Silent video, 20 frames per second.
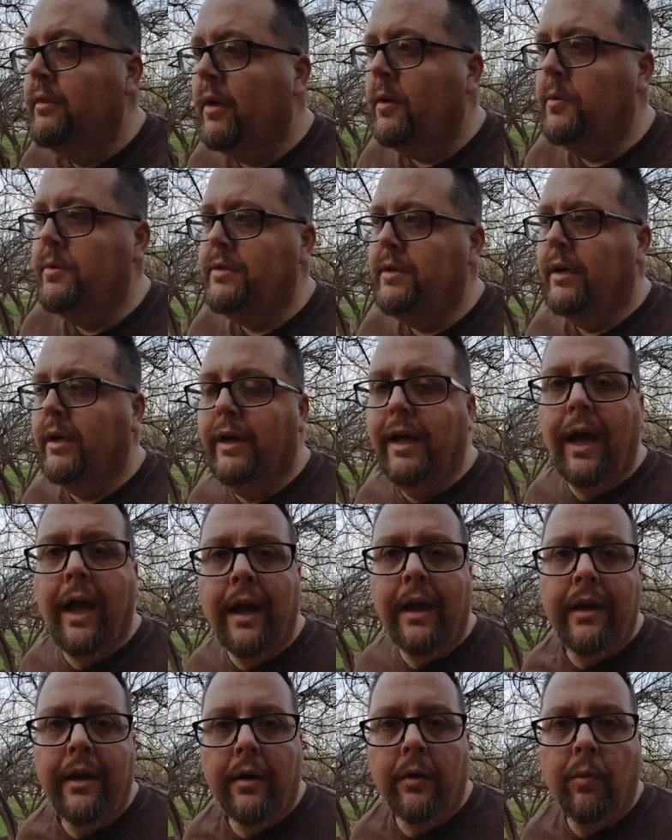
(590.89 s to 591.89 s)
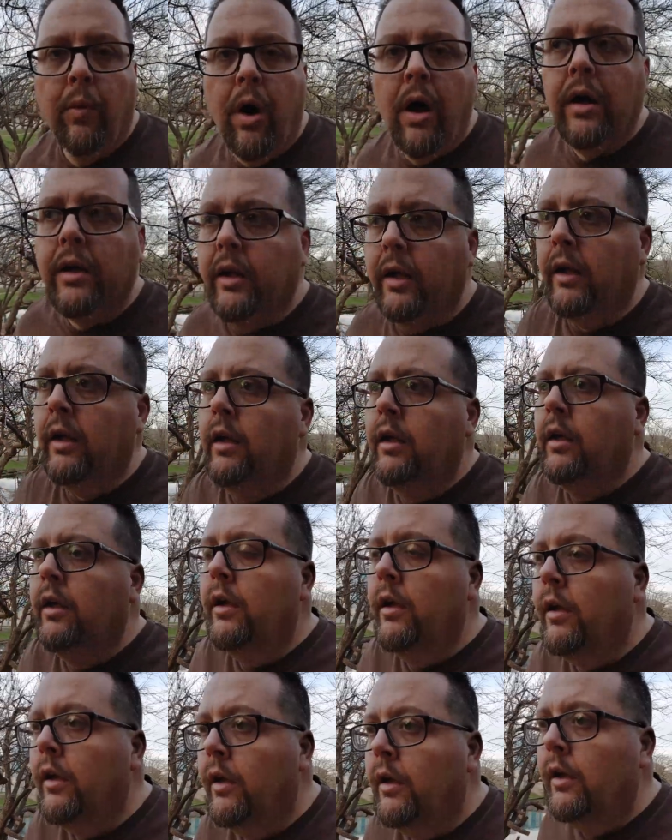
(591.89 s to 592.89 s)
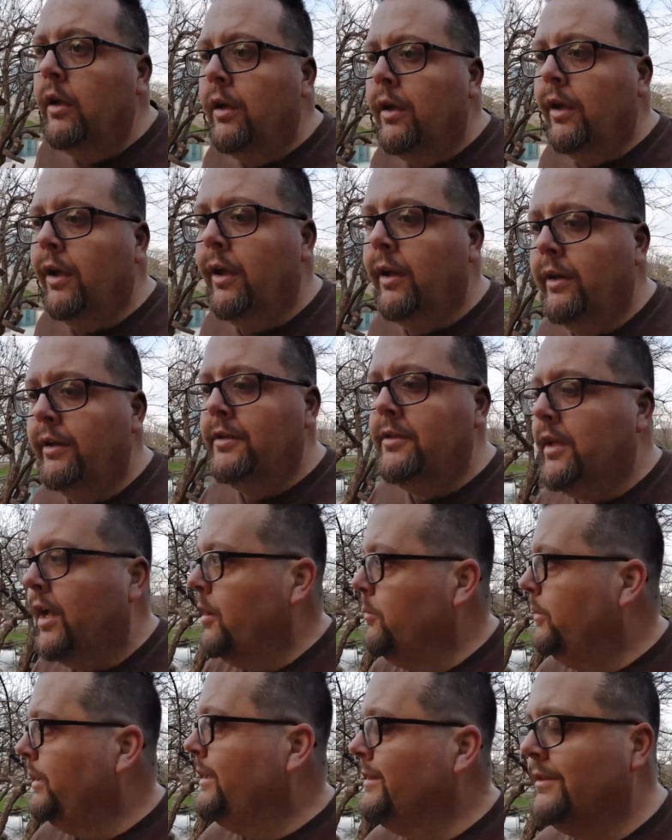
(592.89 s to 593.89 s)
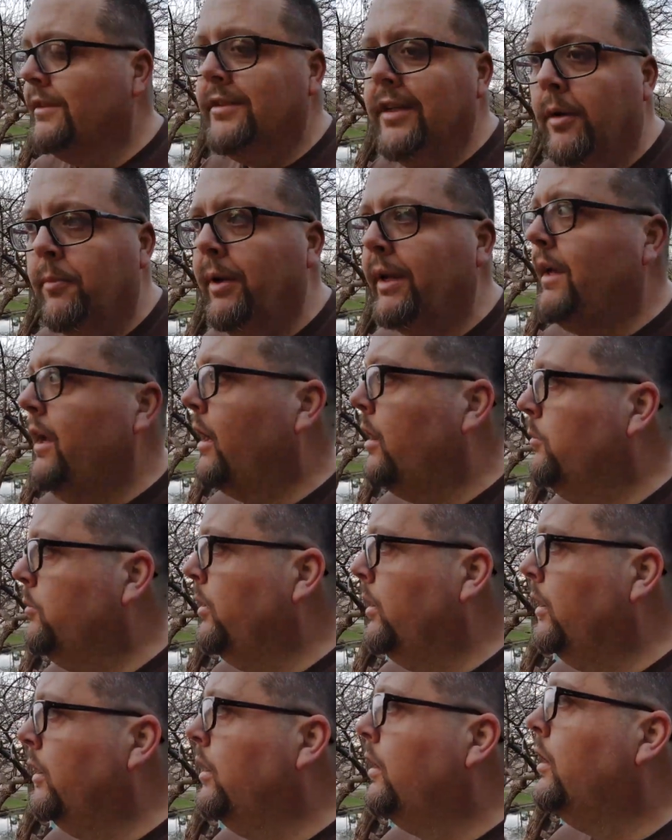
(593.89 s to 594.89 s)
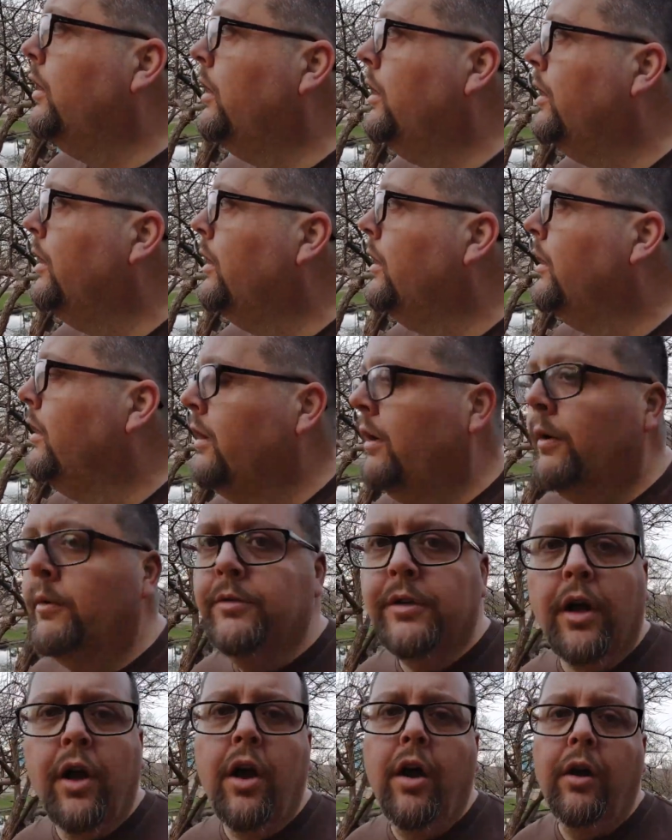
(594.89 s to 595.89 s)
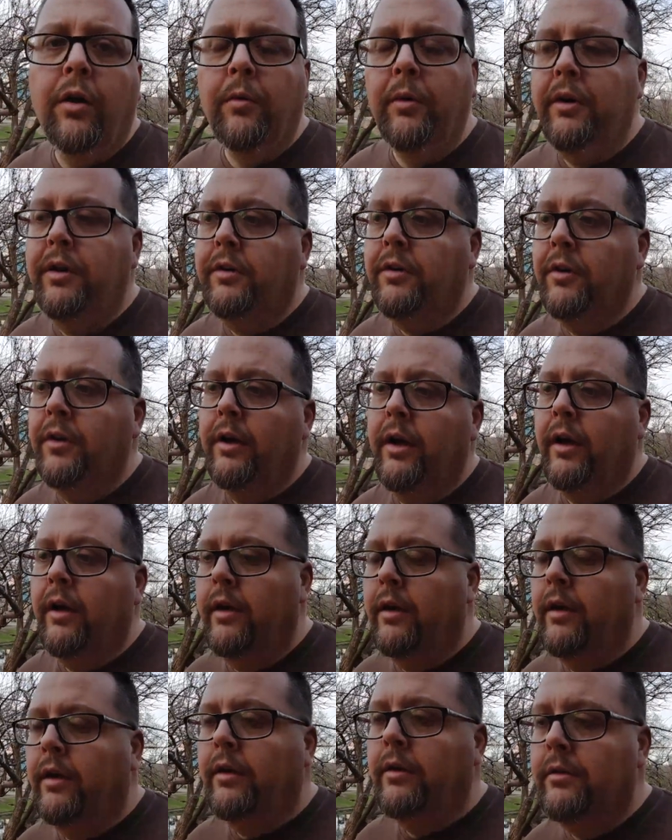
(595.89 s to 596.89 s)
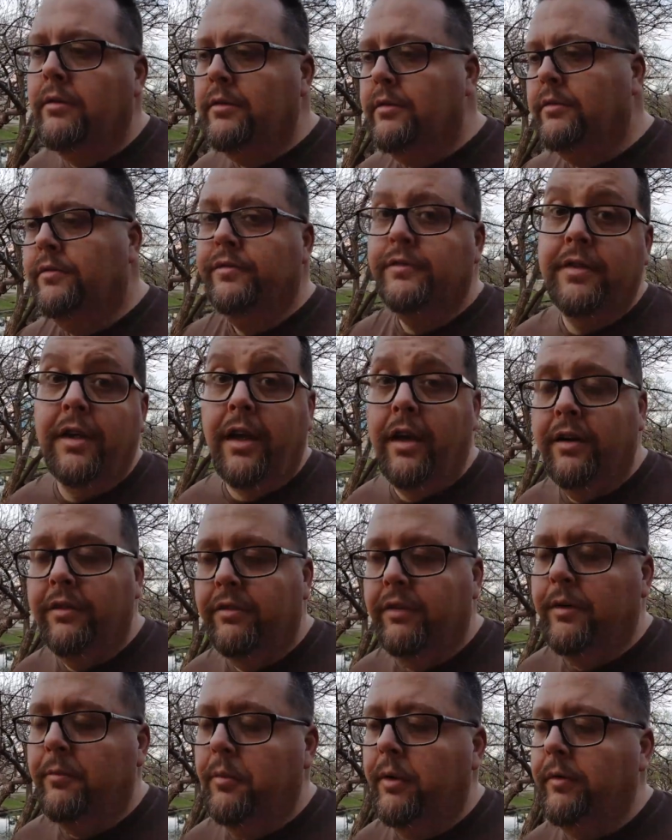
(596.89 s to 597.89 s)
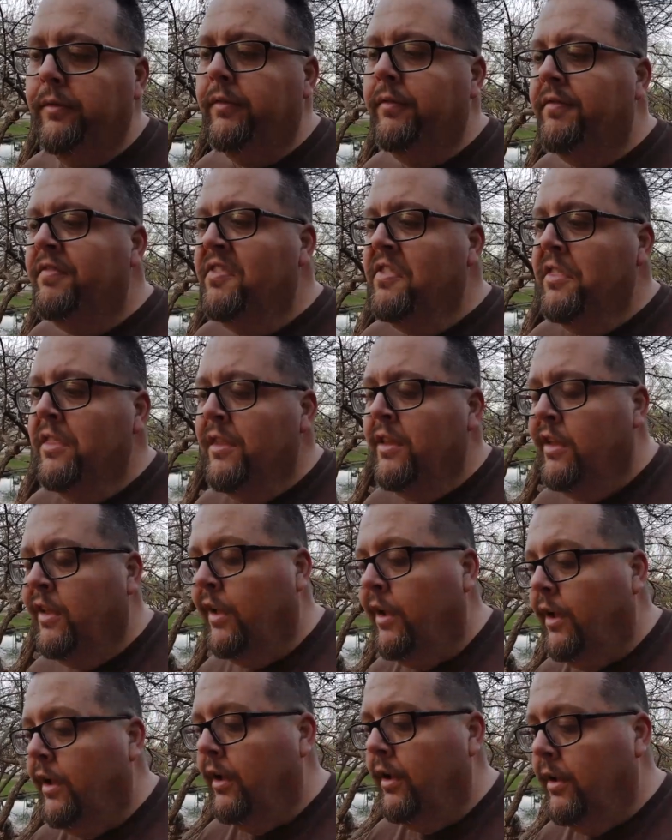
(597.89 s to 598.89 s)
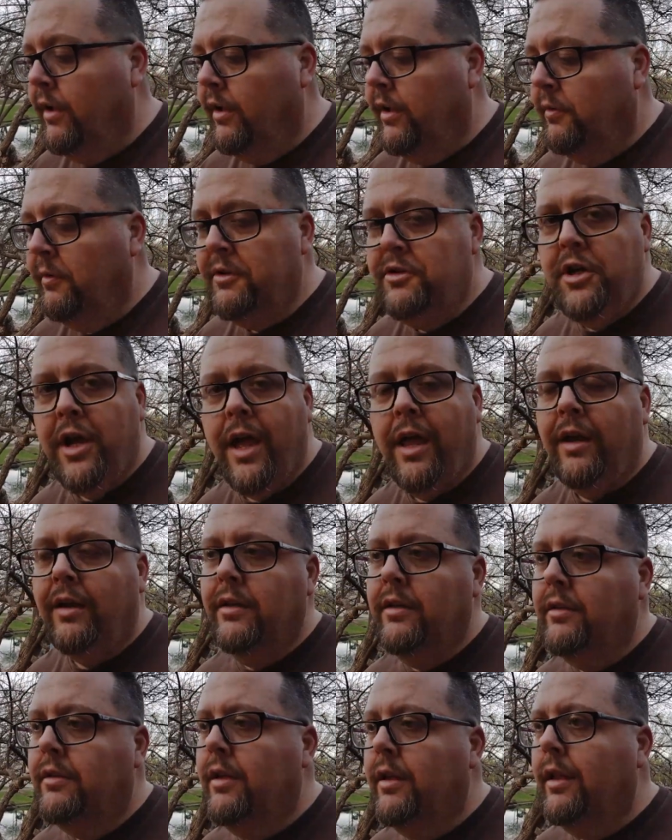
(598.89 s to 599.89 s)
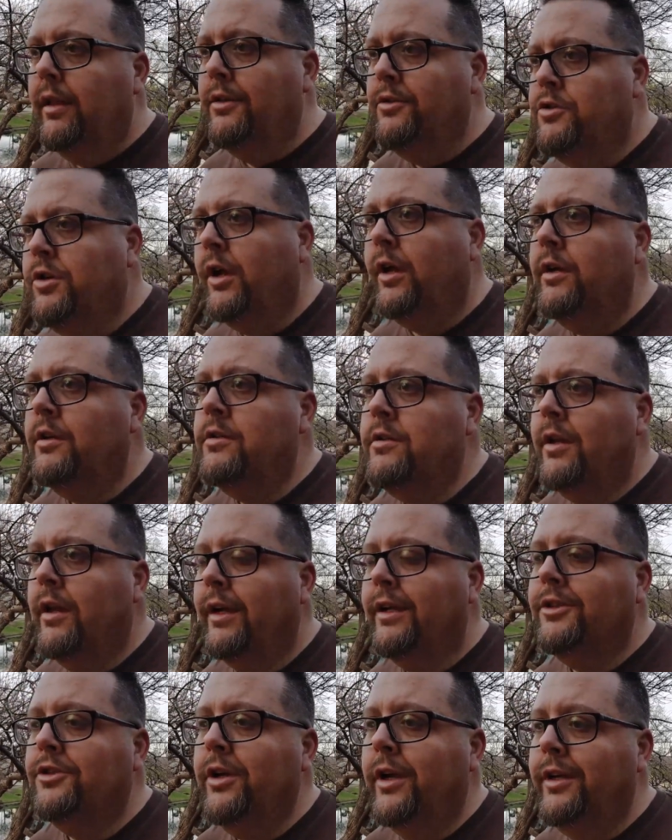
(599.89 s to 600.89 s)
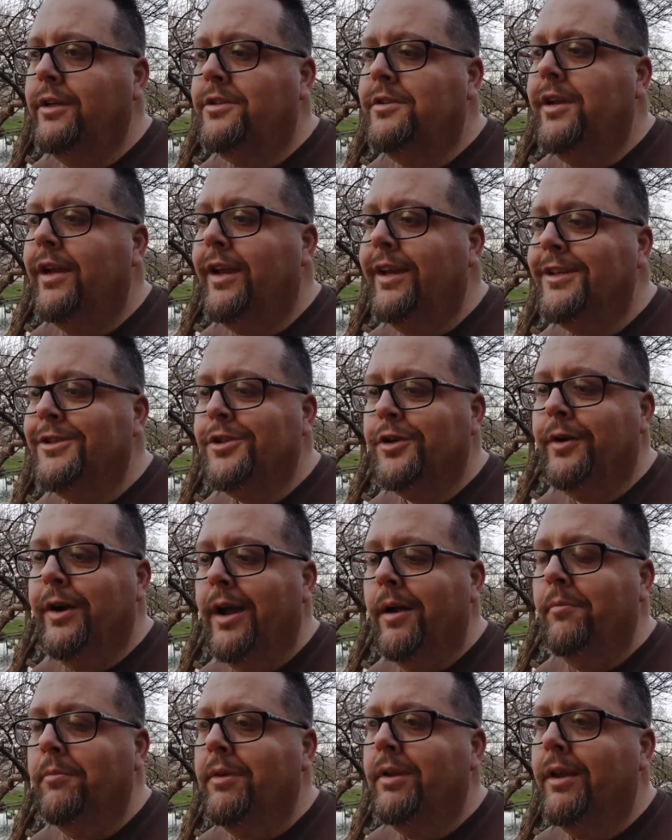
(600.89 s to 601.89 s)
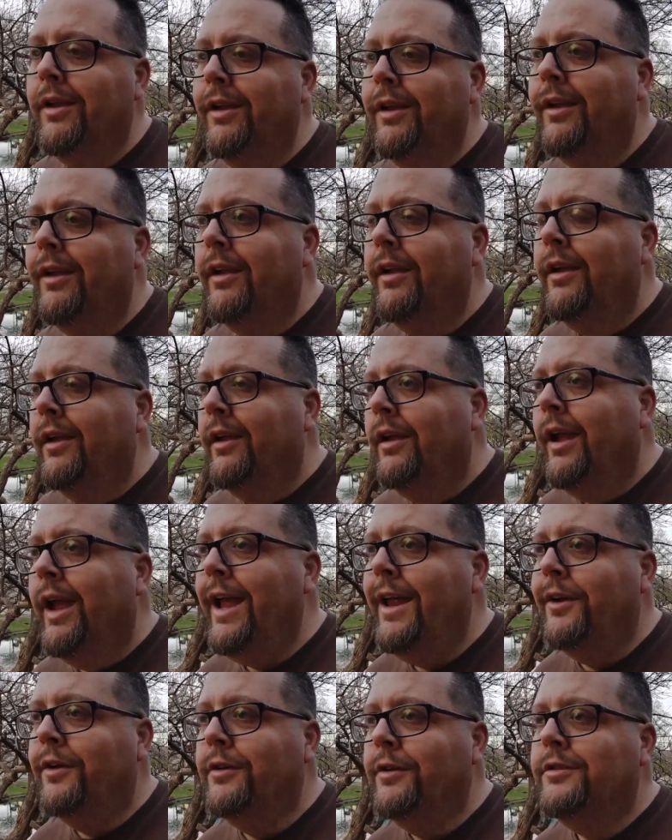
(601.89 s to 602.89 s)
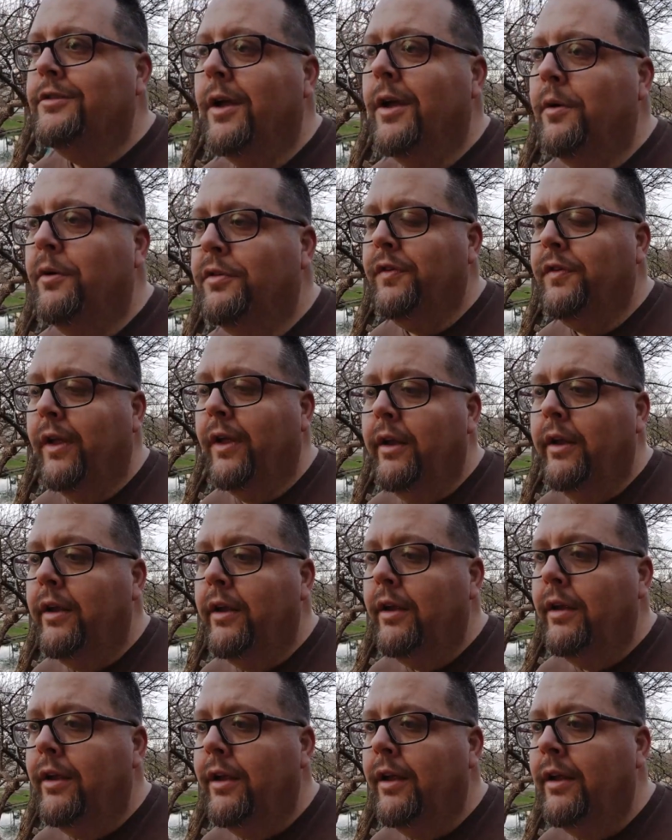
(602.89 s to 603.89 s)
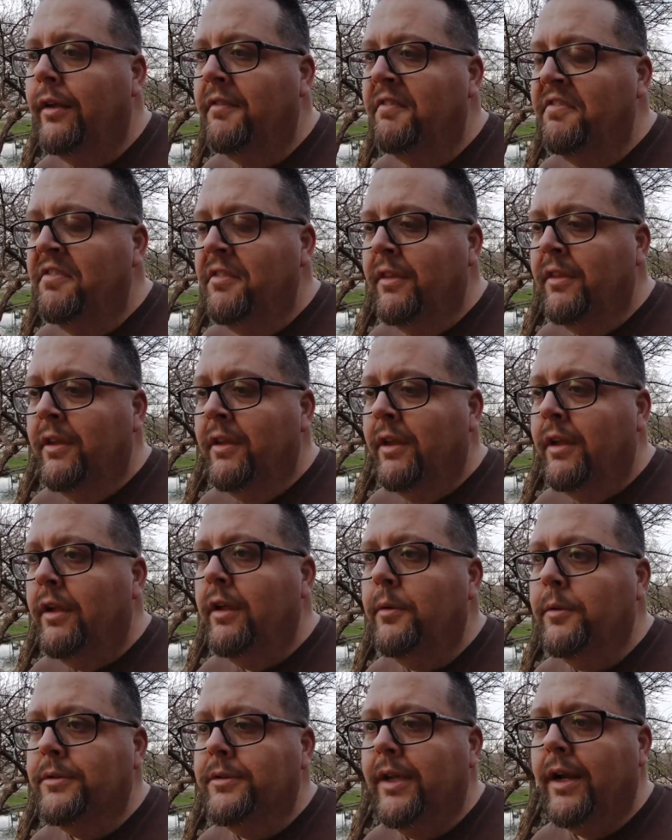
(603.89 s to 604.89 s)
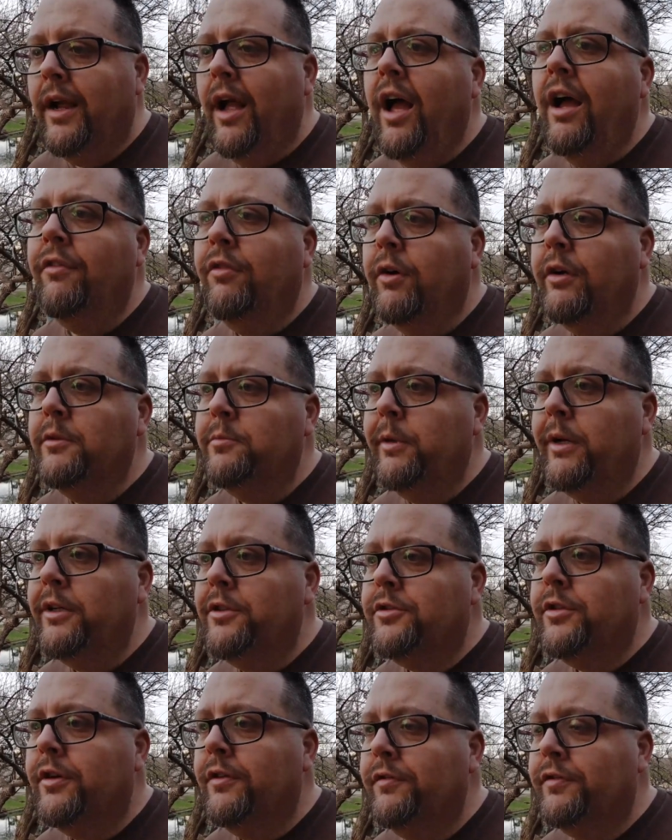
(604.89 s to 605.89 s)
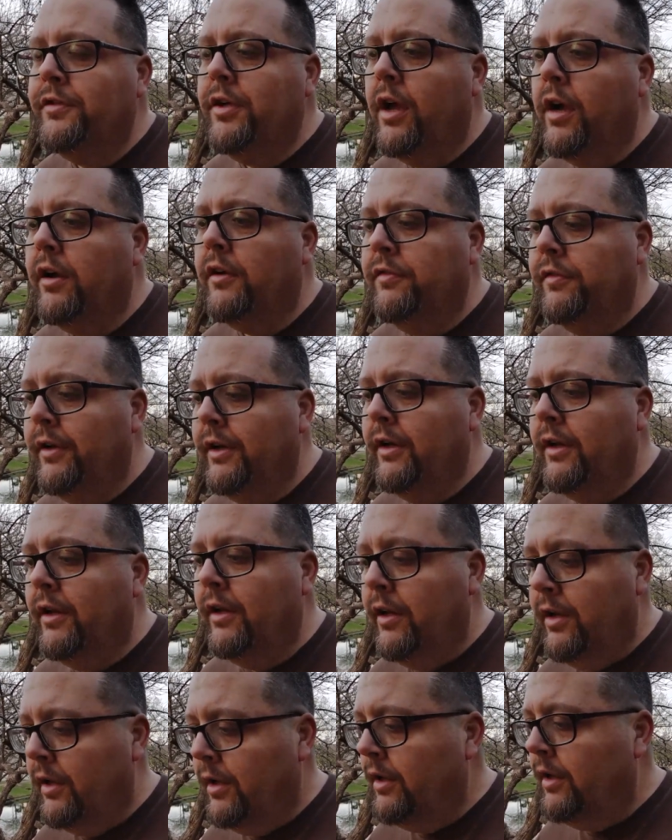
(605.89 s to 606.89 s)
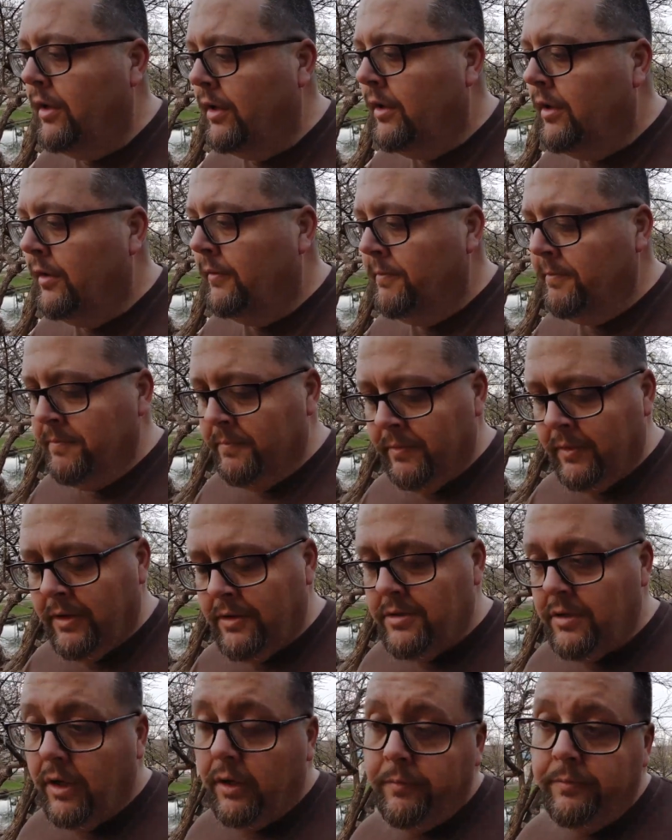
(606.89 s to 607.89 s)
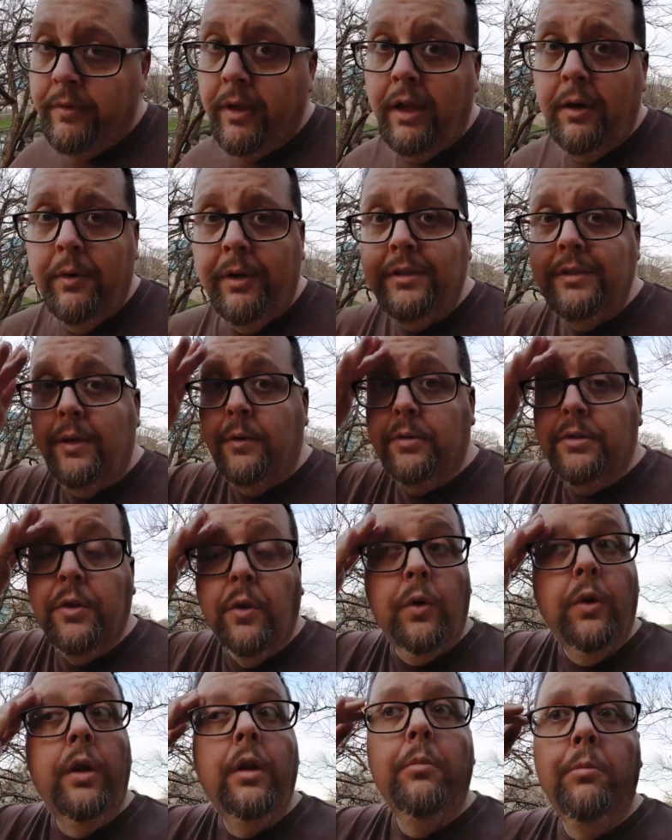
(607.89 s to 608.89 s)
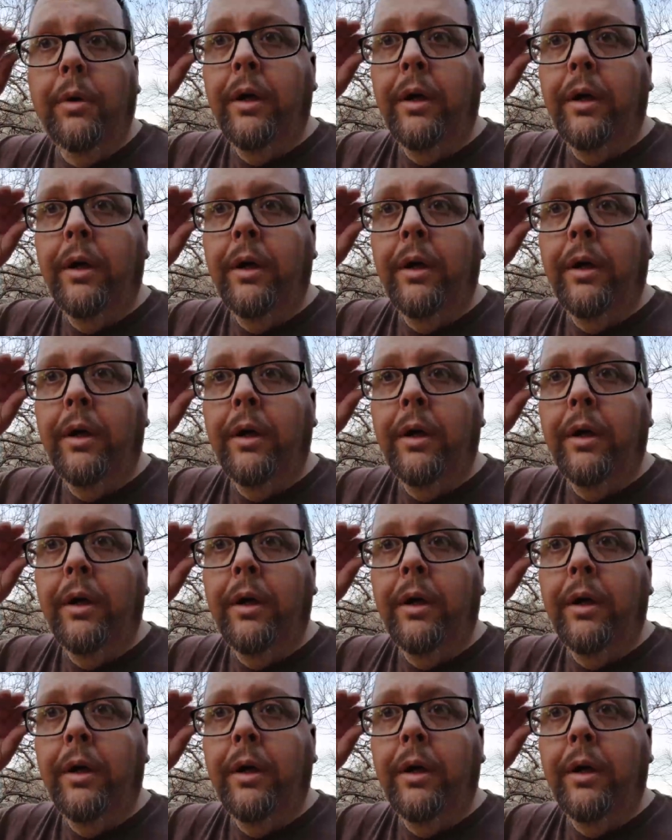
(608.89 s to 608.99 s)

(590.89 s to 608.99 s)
There was a guy here walking, and he stopped me because he saw my camera. And he was like, "Oh, what are you doing?" And photography. But we chatted and exchanged the Instagram handles, so fun. He was like, "Oh, I've always been interested in photography," and so, anyways, that was cool.